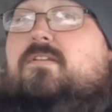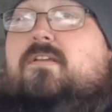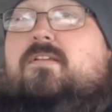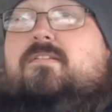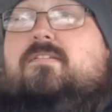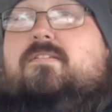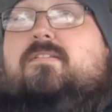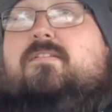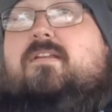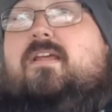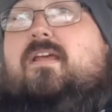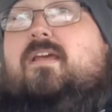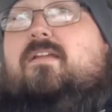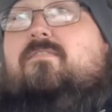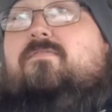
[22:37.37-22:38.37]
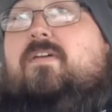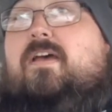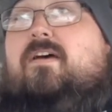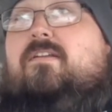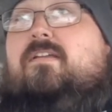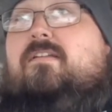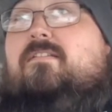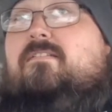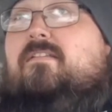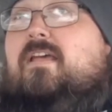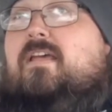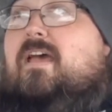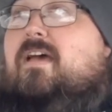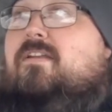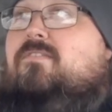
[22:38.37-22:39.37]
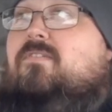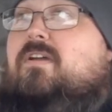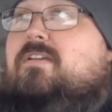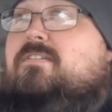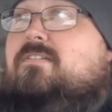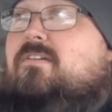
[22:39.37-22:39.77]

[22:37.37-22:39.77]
it and found it and the address,